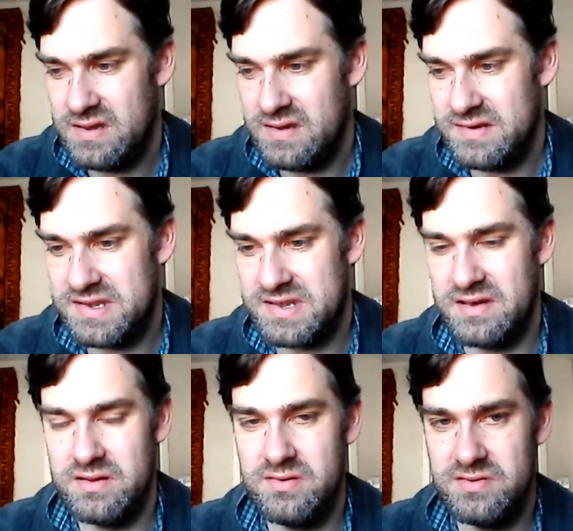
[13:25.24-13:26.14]

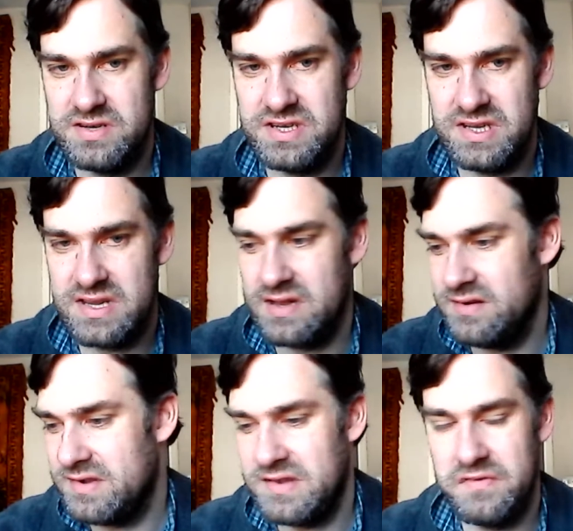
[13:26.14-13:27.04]
So she
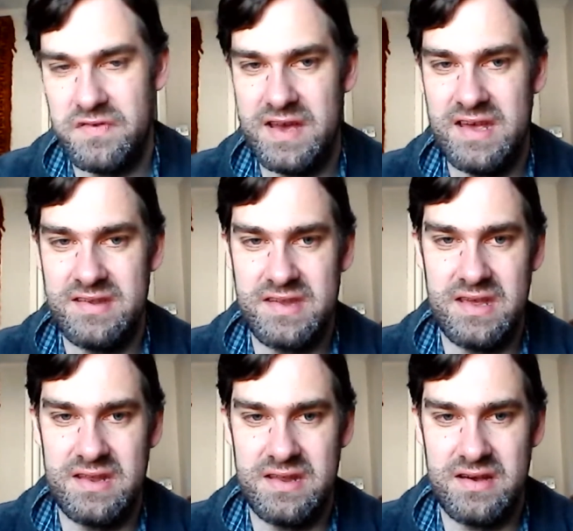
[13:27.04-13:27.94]
goes to Fez
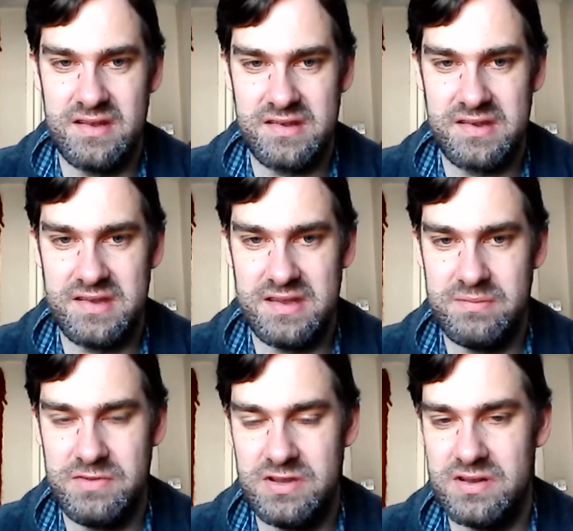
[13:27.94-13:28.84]
and asks
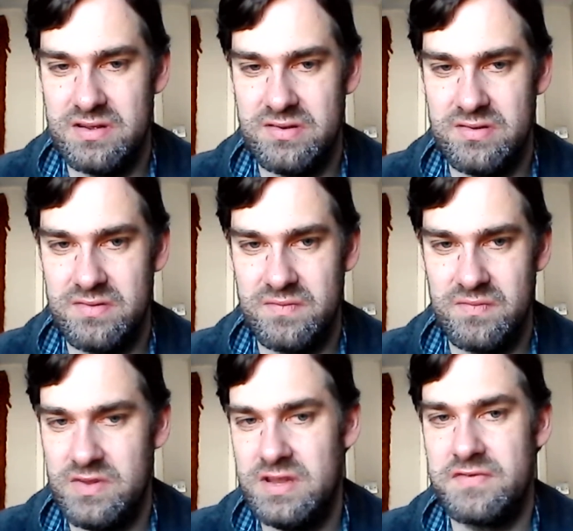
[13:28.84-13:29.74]
him, you know,
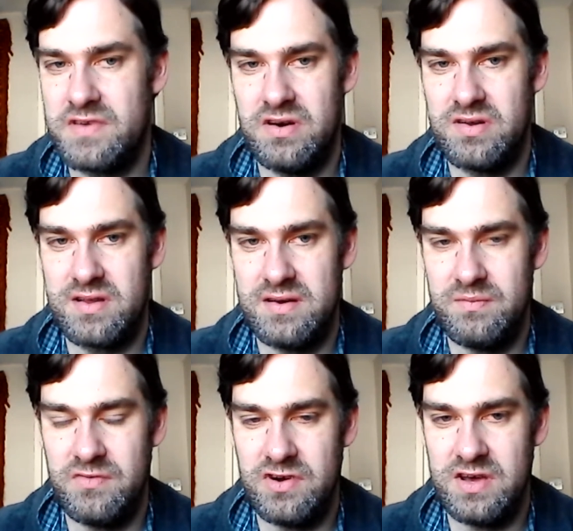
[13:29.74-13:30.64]
"You've got a
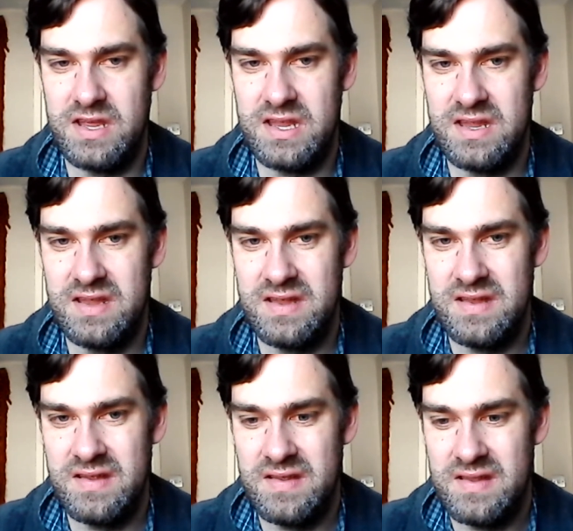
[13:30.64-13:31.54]
gun, right?"
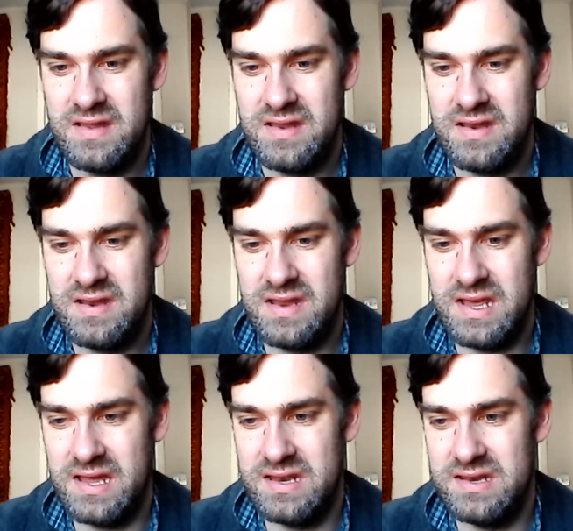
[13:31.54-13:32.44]

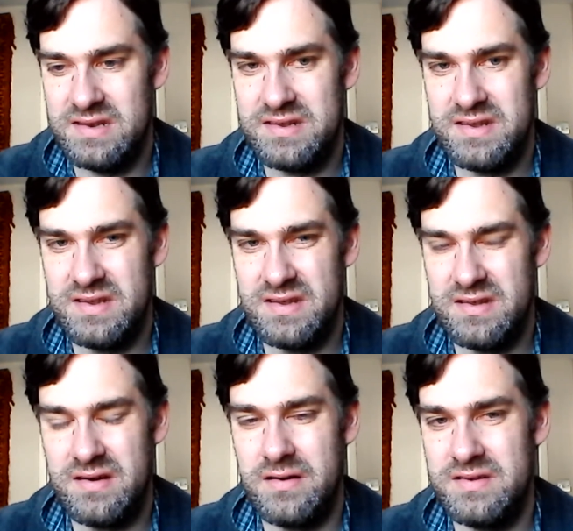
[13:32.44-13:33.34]
And
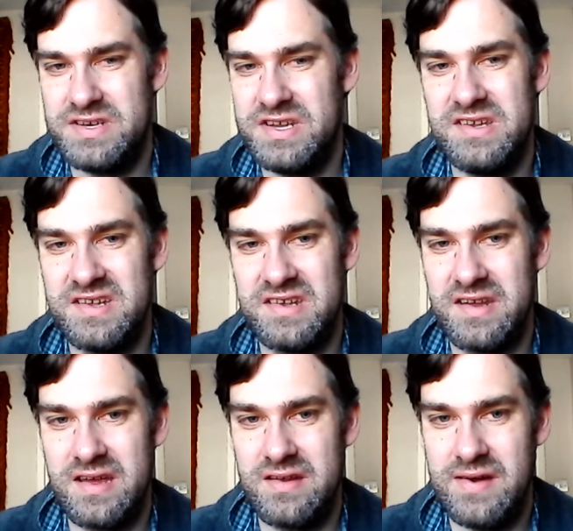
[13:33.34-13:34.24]
she doesn't
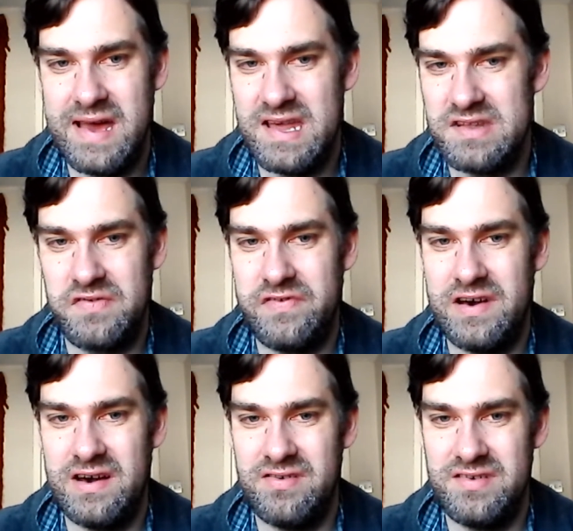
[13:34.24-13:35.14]
go as
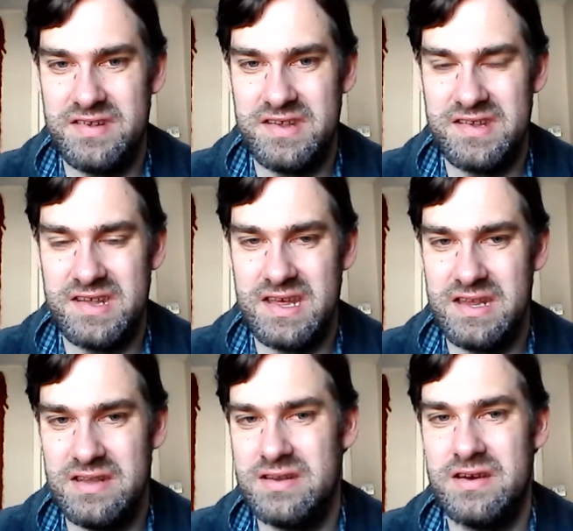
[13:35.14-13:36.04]
far as to say,
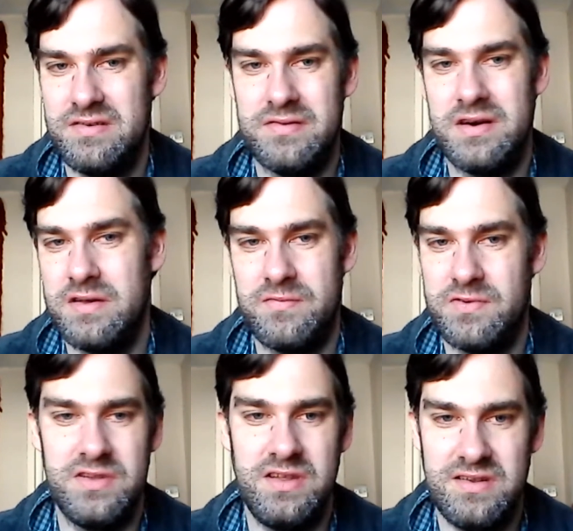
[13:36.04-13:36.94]
you know, "I
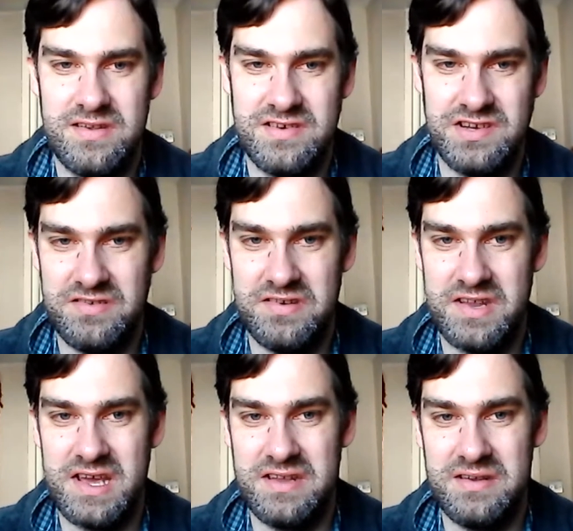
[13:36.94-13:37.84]
want you to shoot
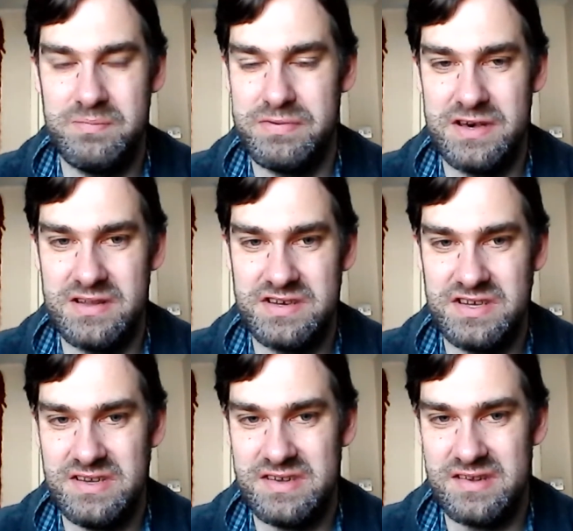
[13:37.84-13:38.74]
Nate," but
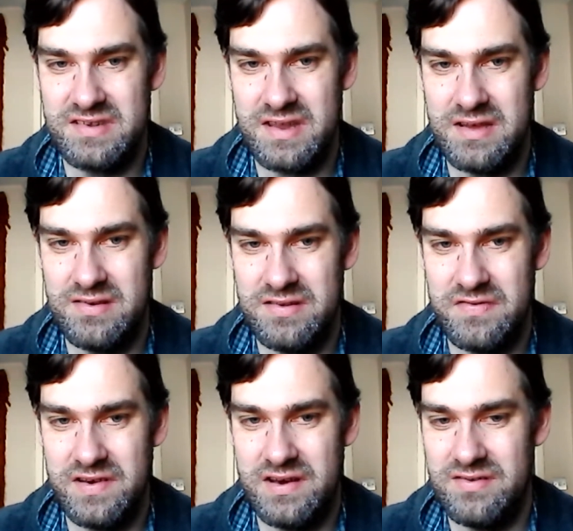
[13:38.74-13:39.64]
she does go as
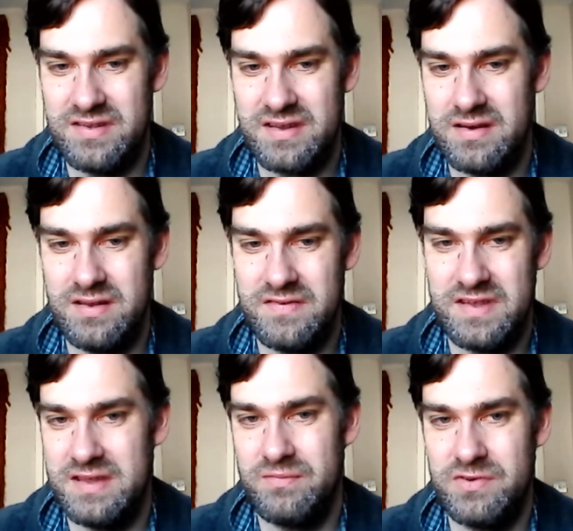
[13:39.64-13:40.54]
far as kind of
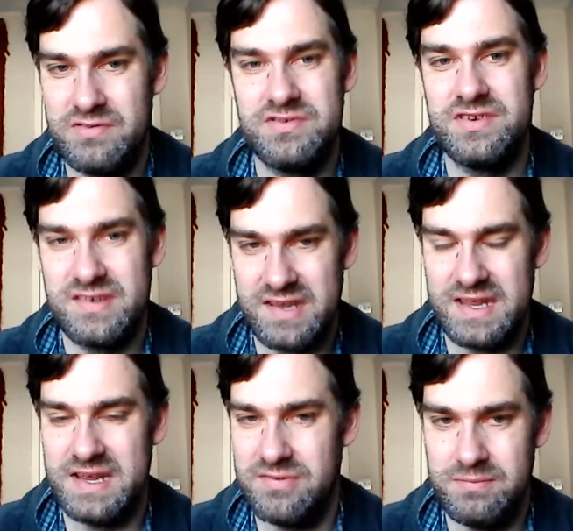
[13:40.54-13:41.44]
saying, "Well, just
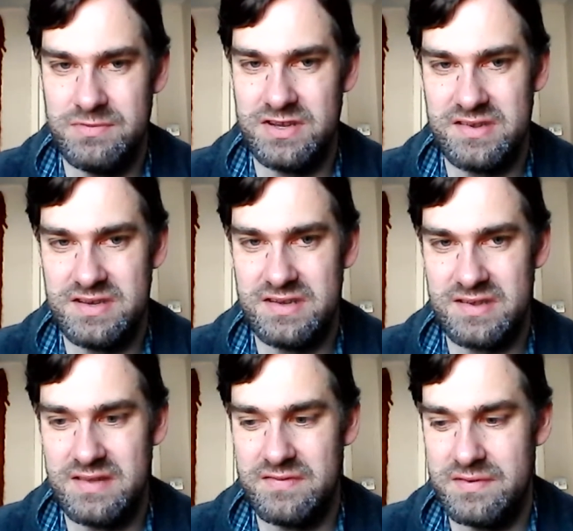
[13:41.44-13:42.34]
scare him,
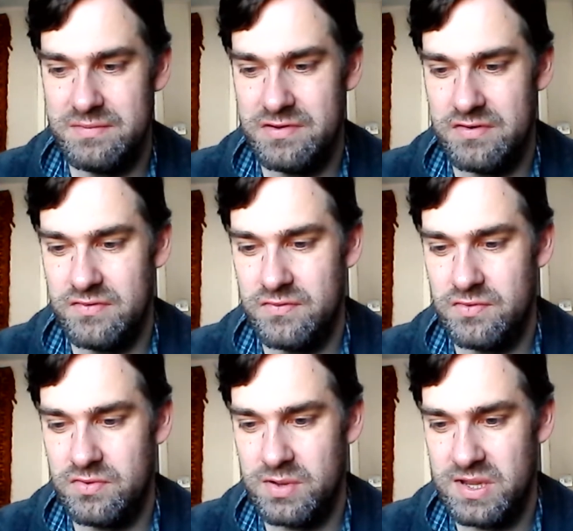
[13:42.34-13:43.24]
just give him a
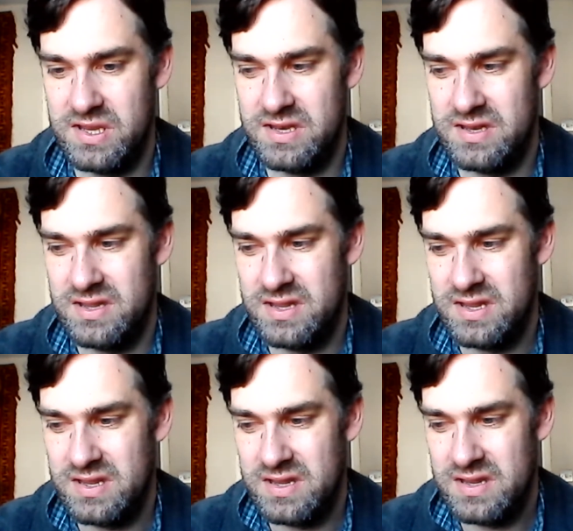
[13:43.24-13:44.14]
warning."
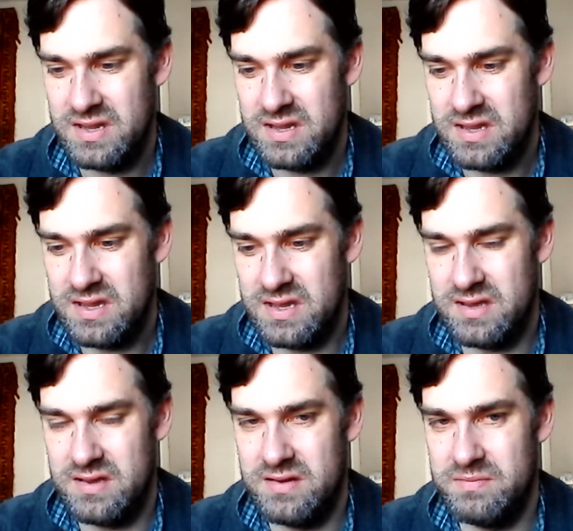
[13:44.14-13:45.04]

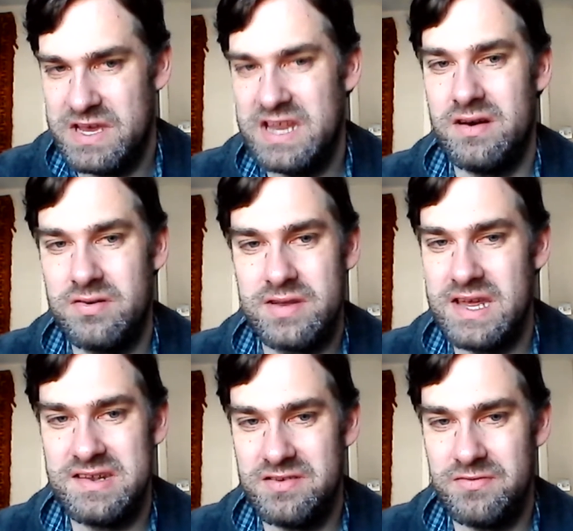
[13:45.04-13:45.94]
And I'll
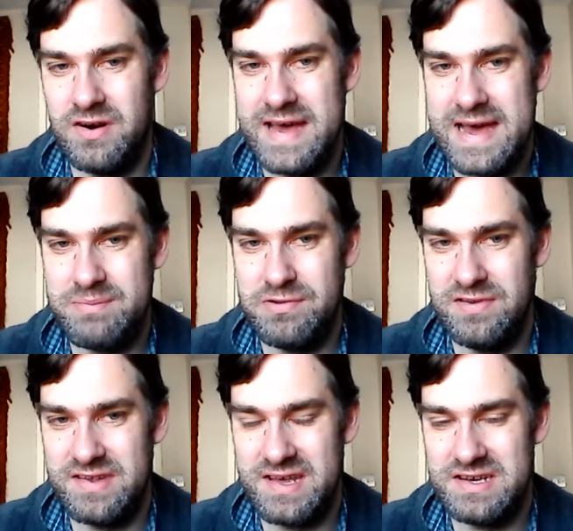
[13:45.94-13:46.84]
get to what
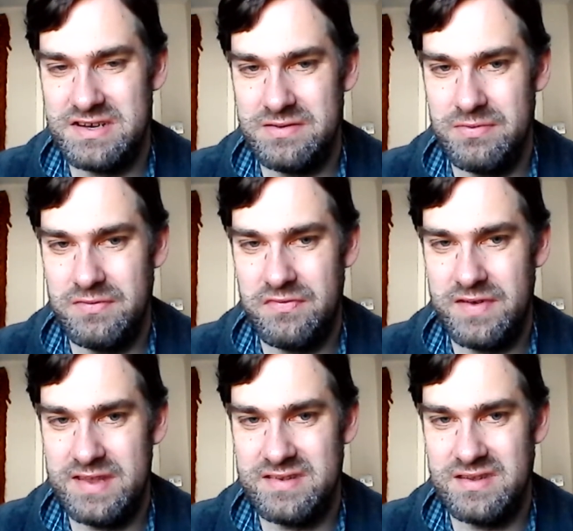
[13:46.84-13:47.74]
happens actually with
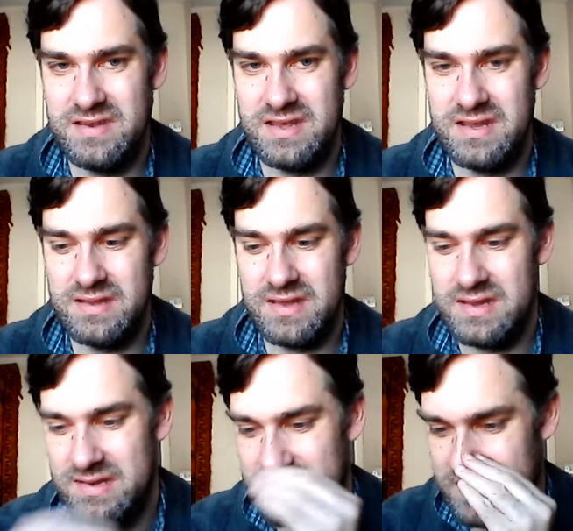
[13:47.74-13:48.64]
Fez and Nate
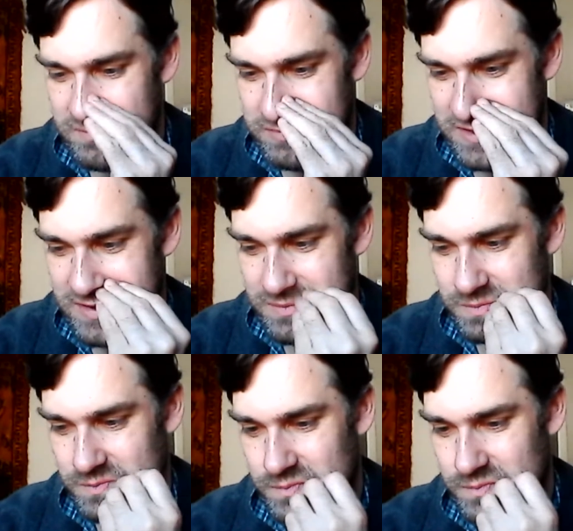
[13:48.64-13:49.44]
later, but